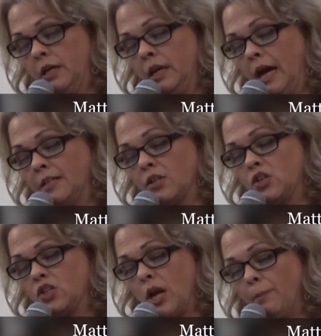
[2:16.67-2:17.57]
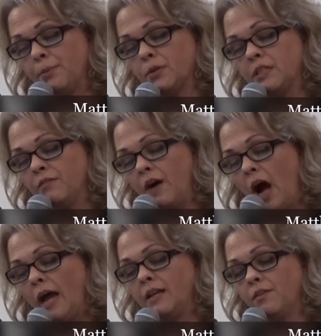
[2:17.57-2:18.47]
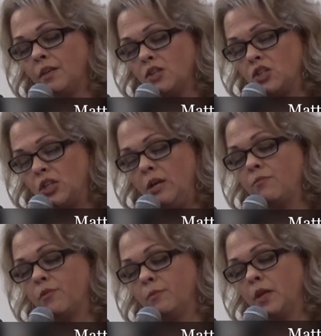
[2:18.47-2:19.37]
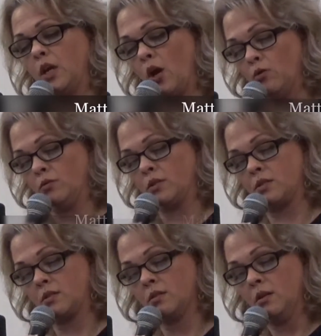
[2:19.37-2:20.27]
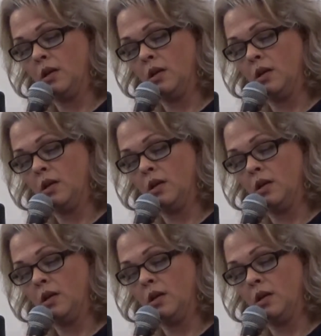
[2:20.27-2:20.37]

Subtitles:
as a shepherd divideth his sheep from the goats.